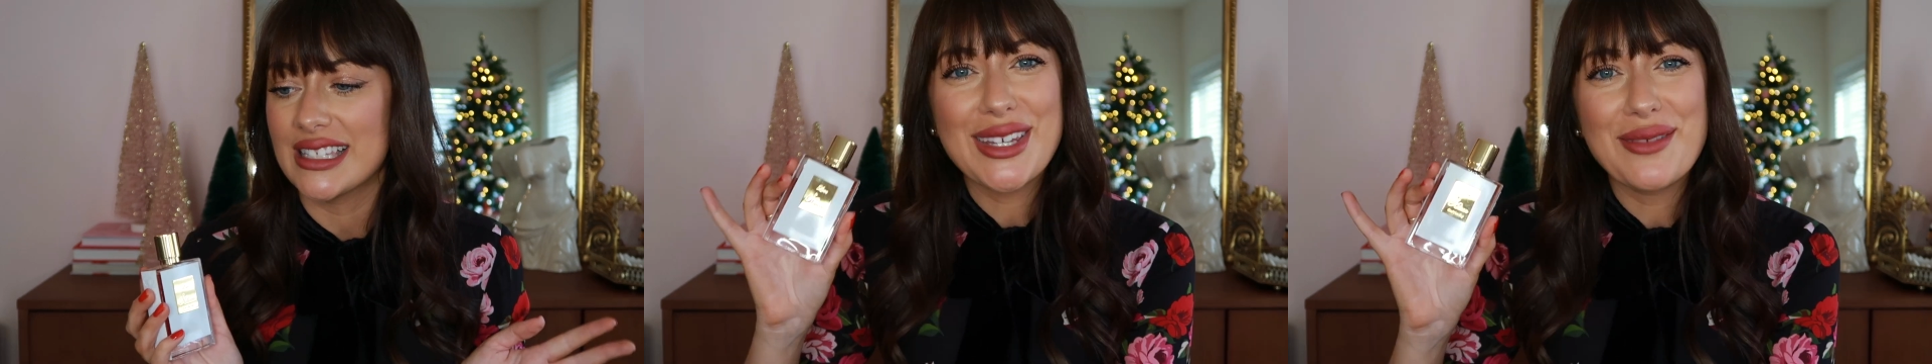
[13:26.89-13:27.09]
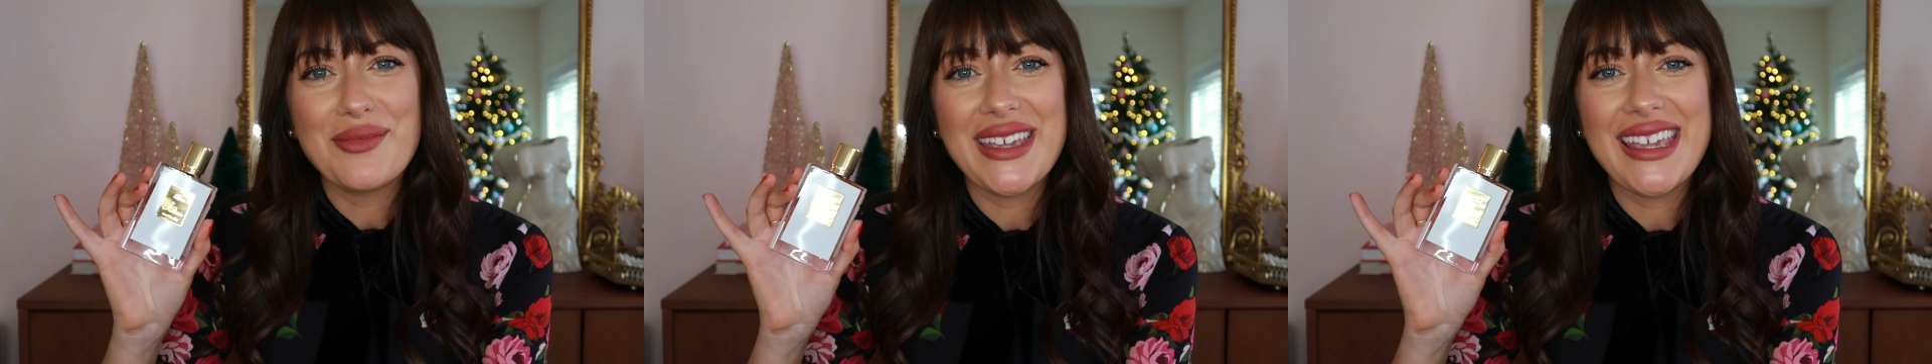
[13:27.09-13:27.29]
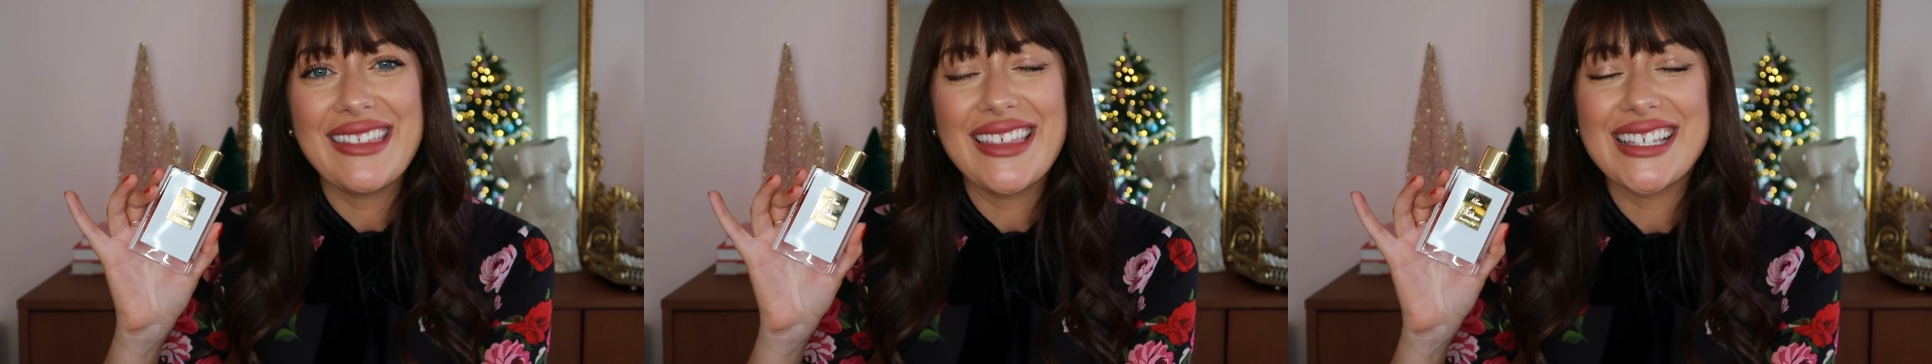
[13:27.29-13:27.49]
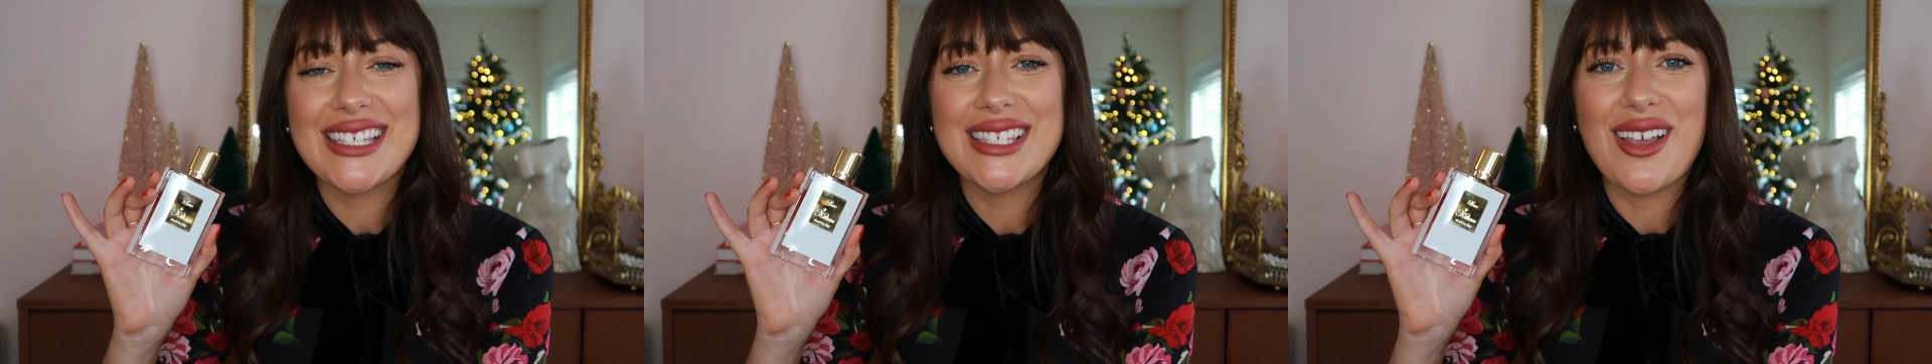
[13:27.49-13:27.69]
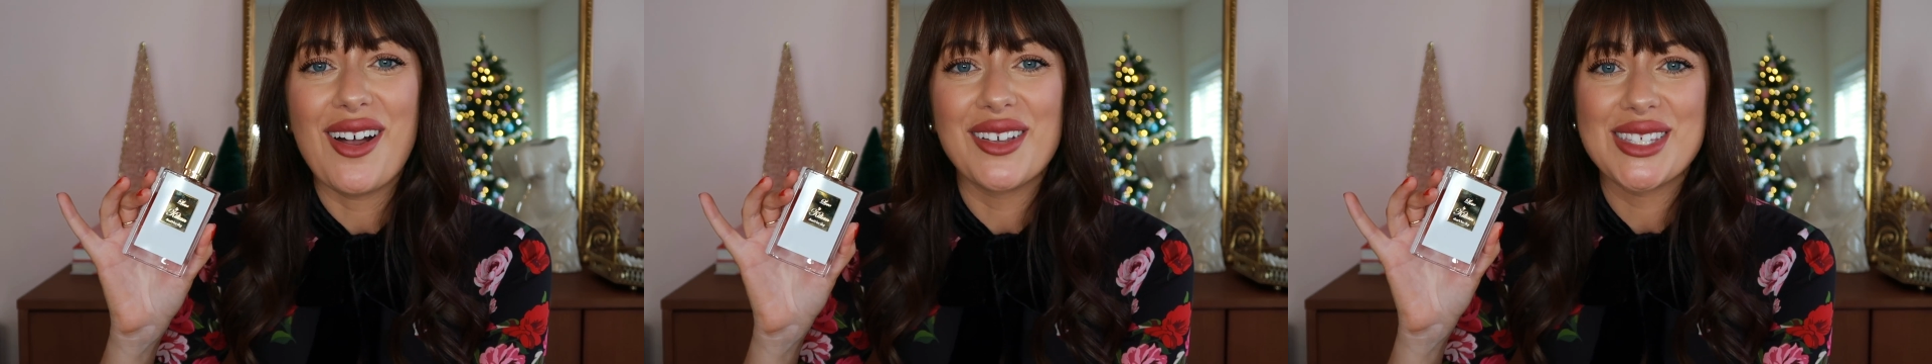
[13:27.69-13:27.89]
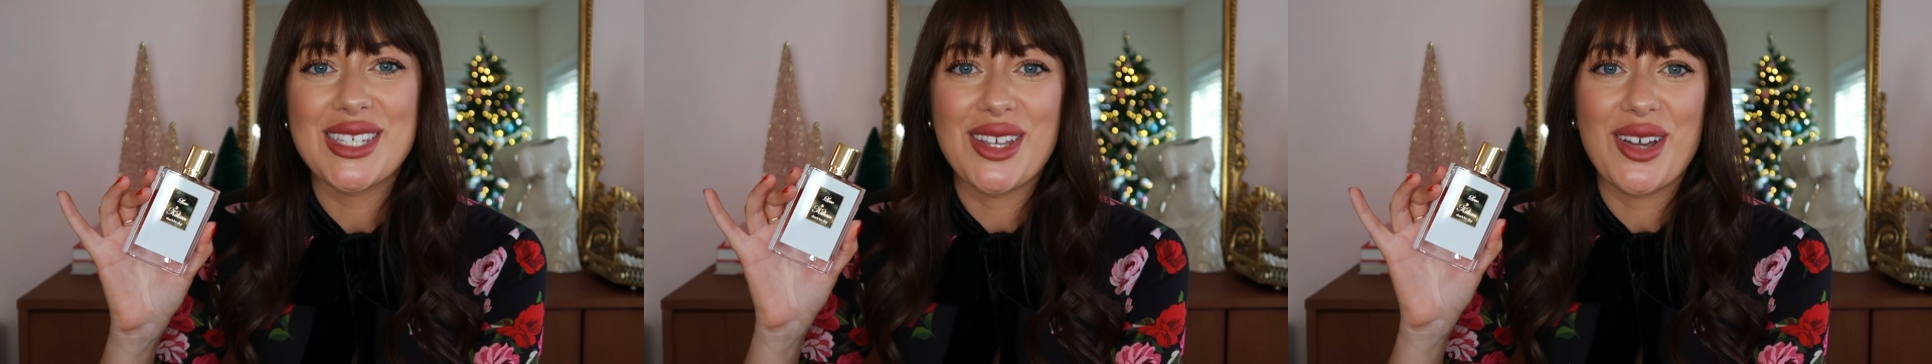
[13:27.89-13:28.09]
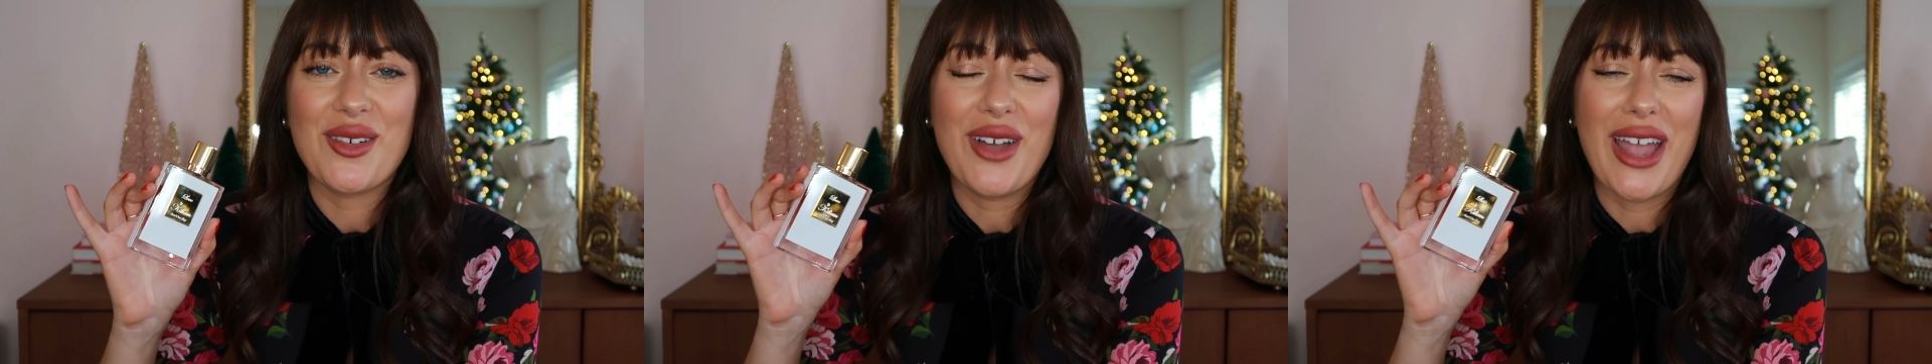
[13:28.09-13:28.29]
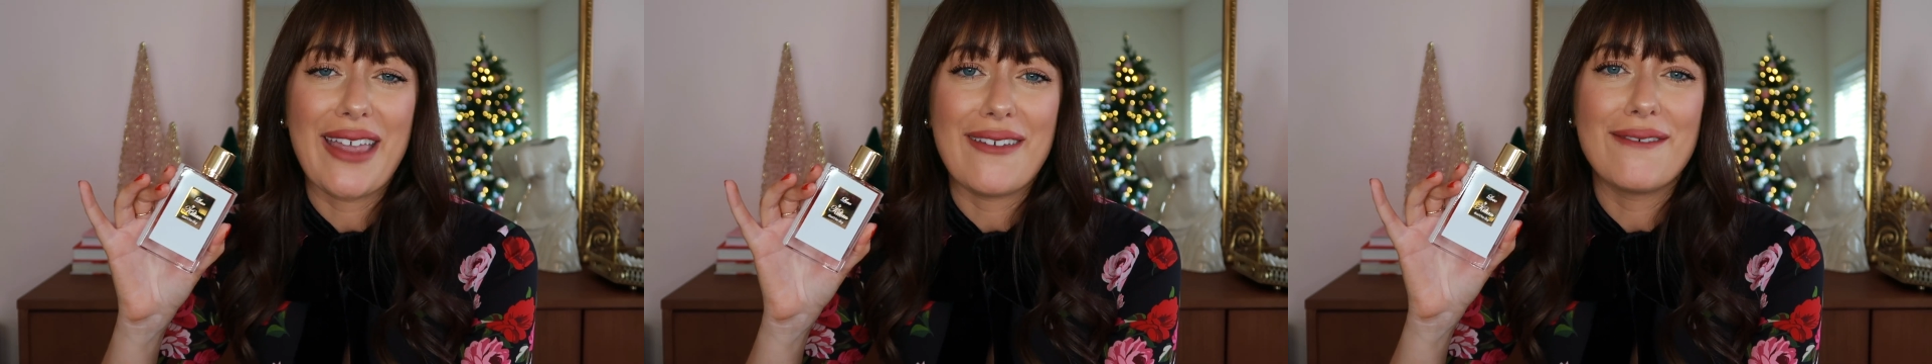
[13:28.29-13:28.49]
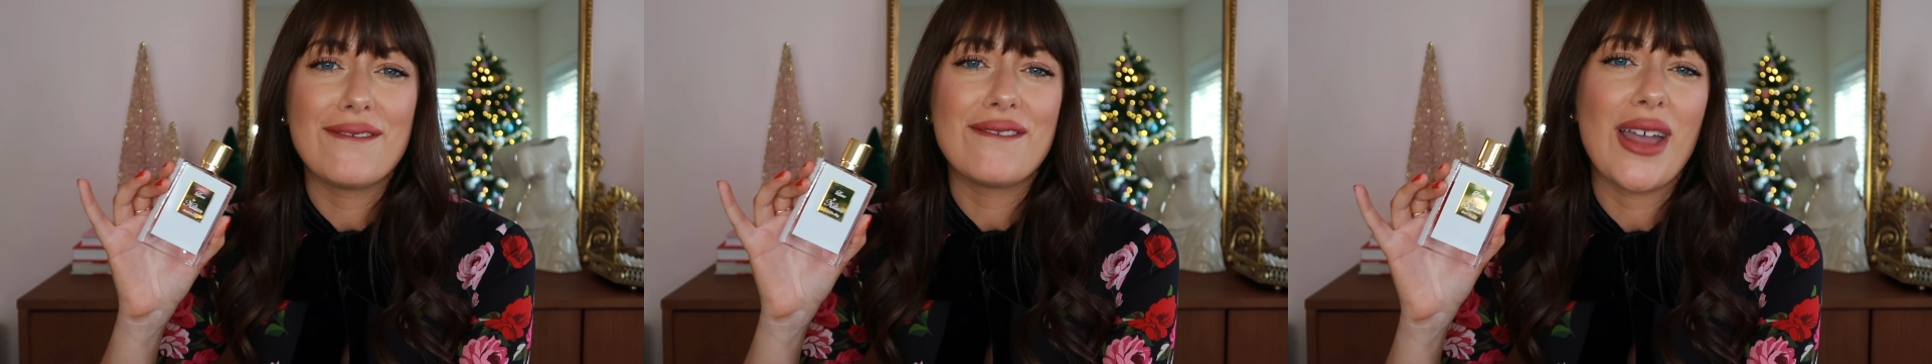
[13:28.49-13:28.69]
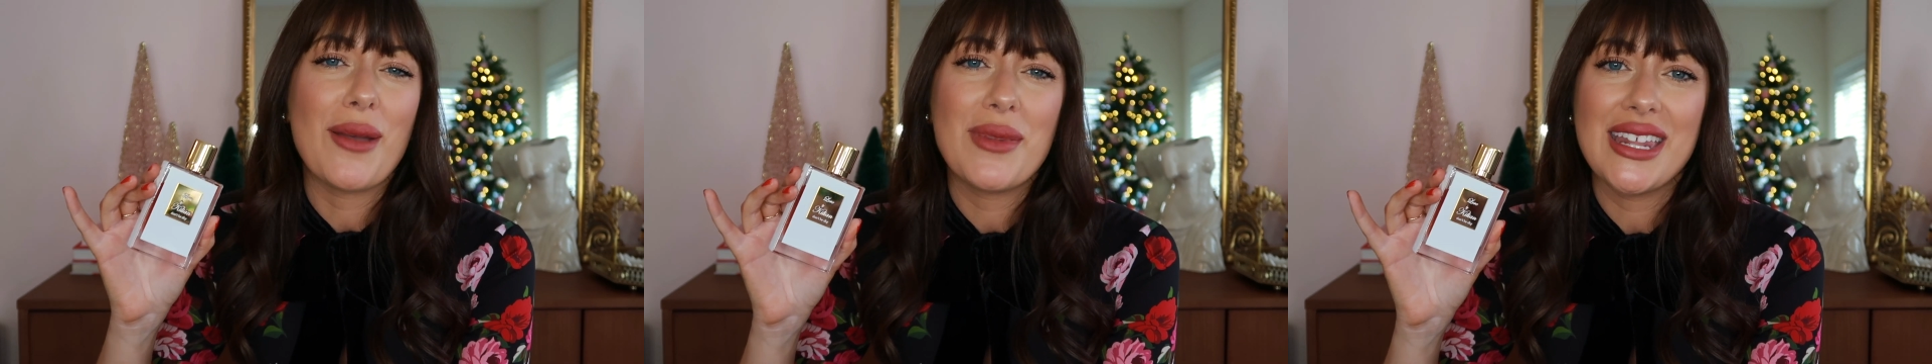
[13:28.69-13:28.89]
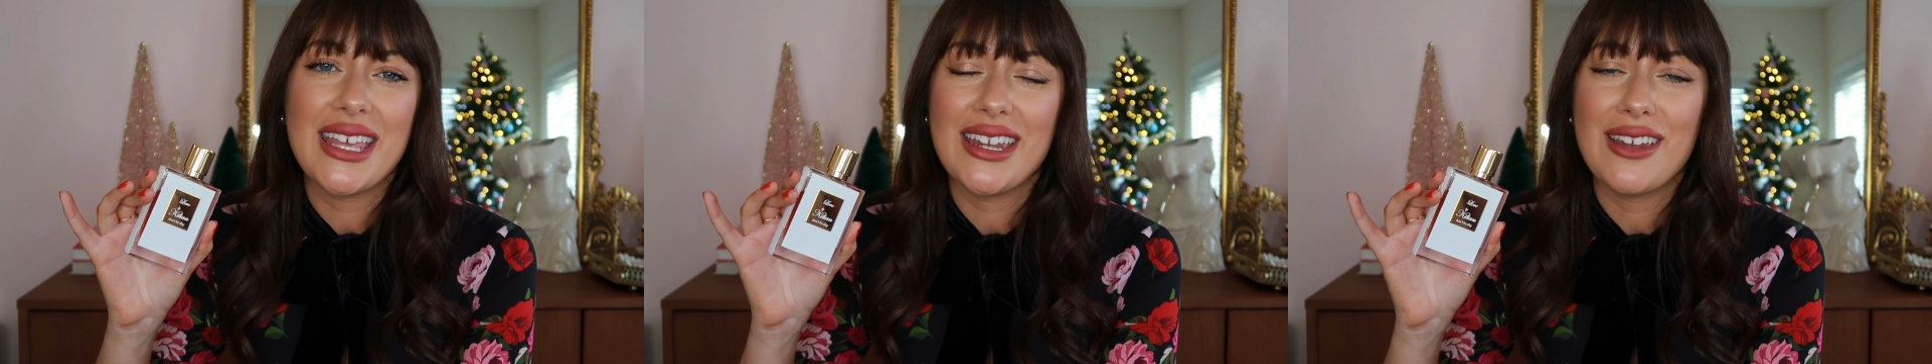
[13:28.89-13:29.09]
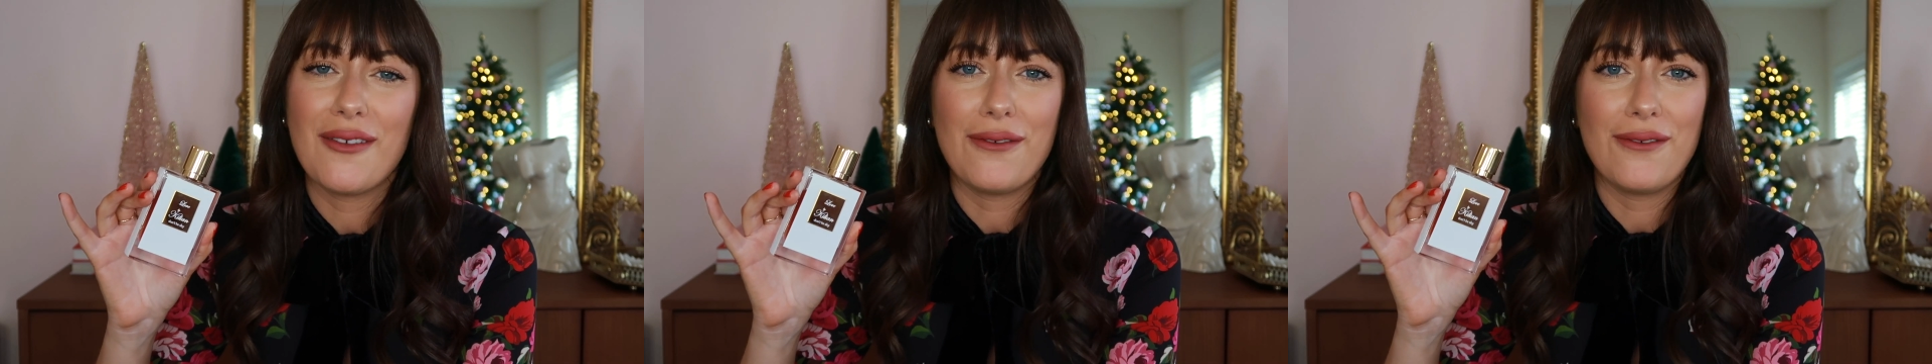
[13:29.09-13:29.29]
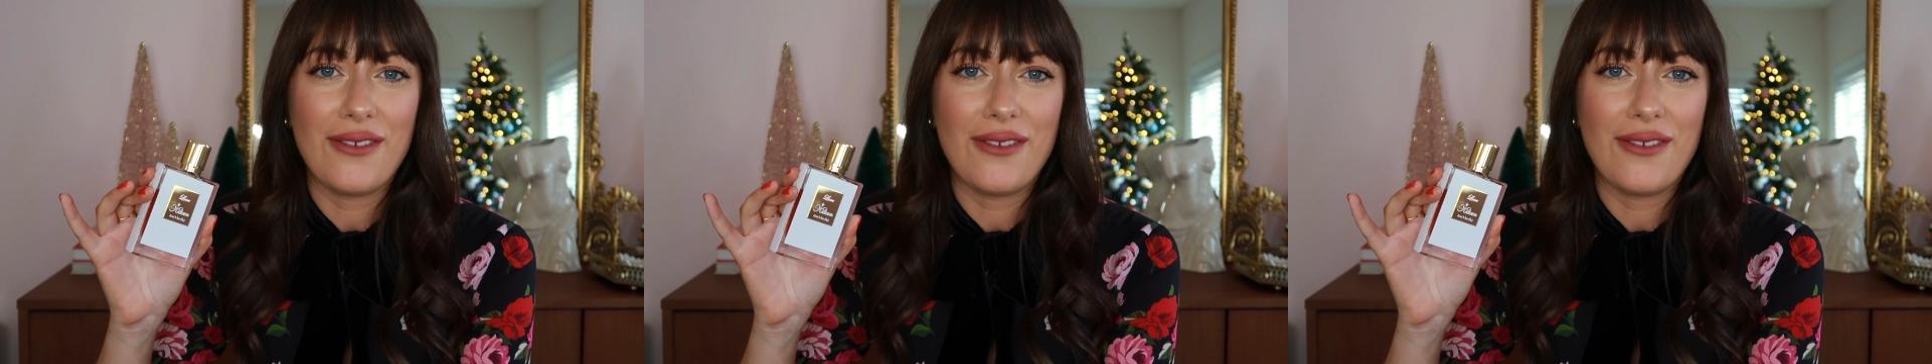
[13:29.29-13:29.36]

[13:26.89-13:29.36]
To me, this is also a feminine,